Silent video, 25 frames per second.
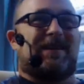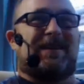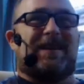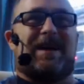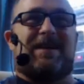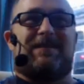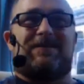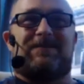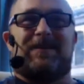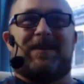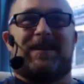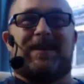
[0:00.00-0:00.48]

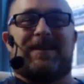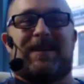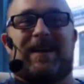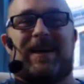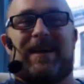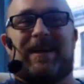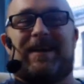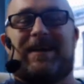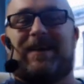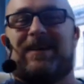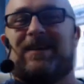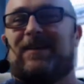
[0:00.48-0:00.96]
left with
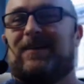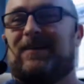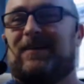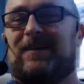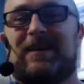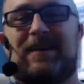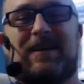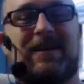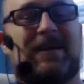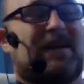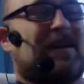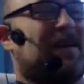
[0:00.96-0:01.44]
like you know
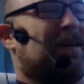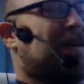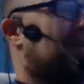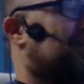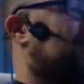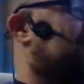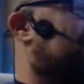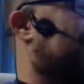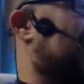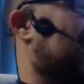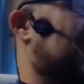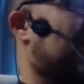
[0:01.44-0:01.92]

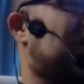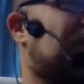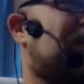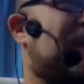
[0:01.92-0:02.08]
Barry